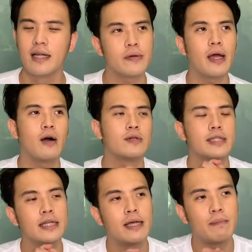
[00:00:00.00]
I would
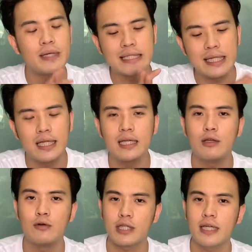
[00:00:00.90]
say that peace lily
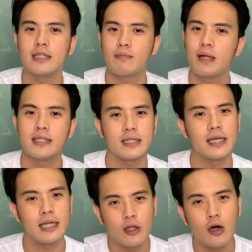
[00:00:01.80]
usually is placed in the
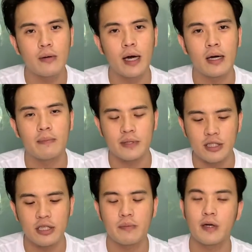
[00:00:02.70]
indoor
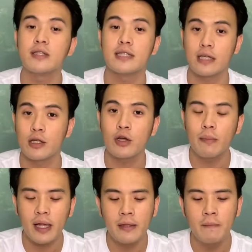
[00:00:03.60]
position because it's an indoor
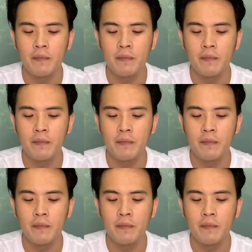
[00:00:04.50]
plant.